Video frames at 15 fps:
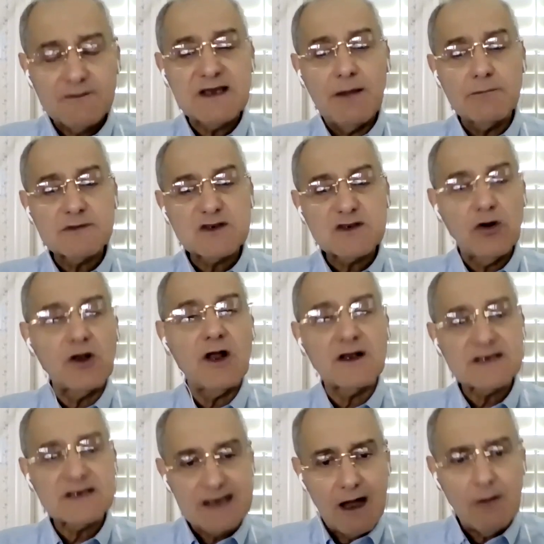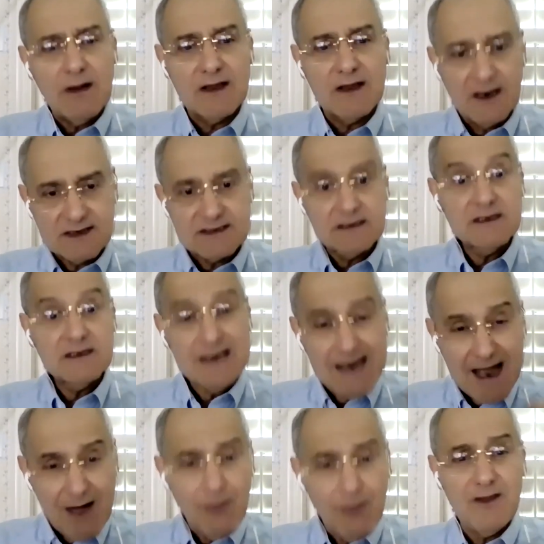some scholars nowadays,
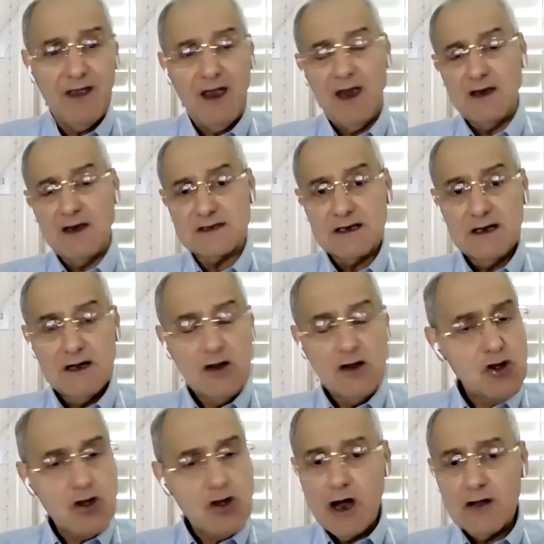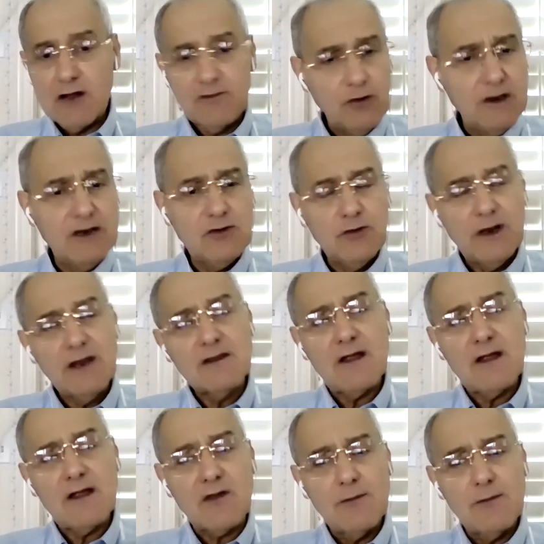not only during the
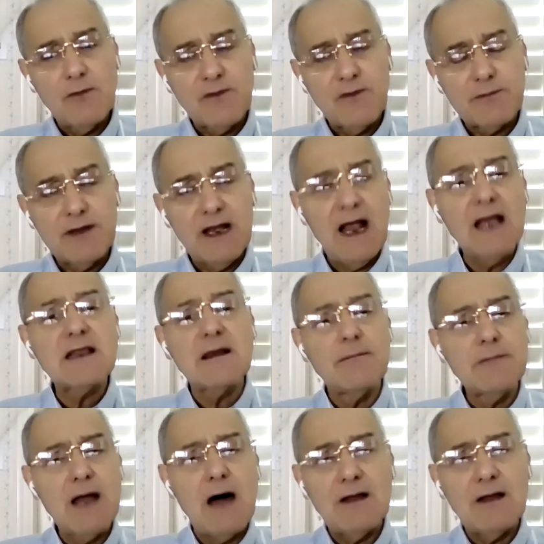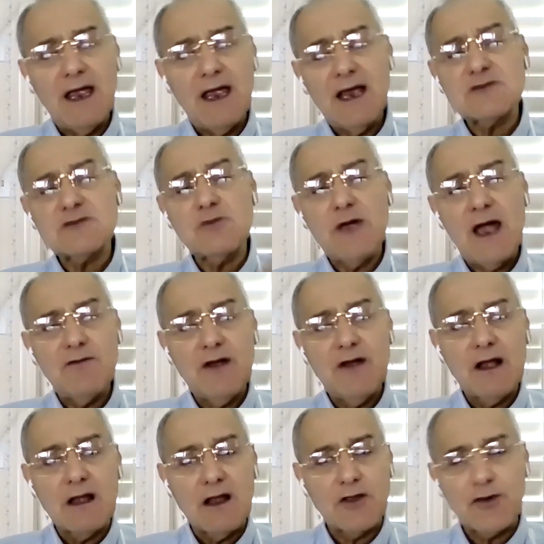time of Ibn al-Haytham. Nowadays, we have a
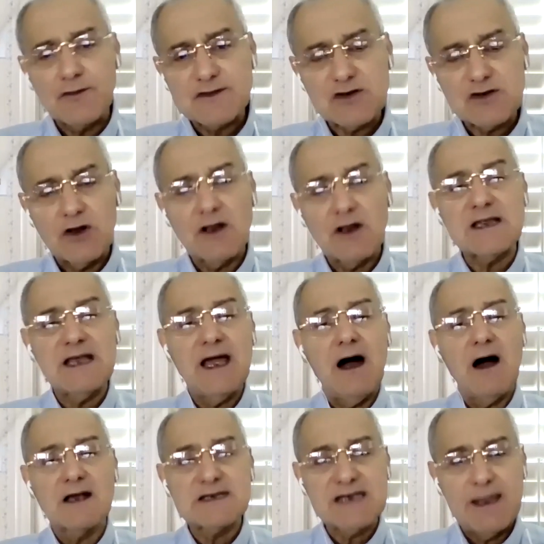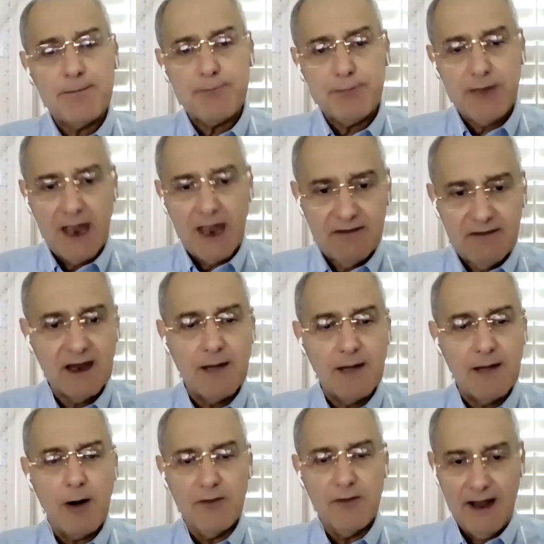lot of scholars, they are skeptic
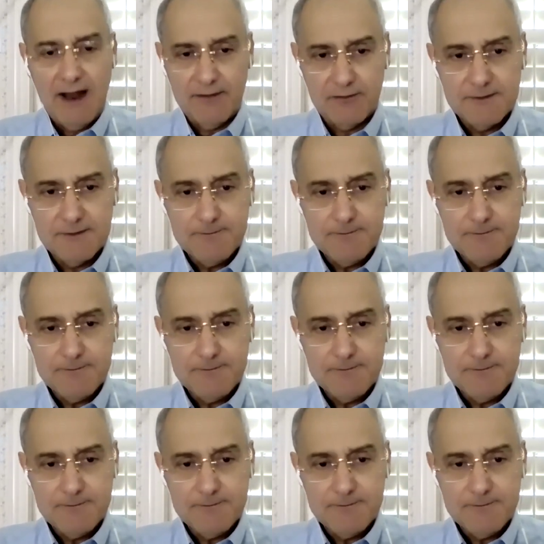about that,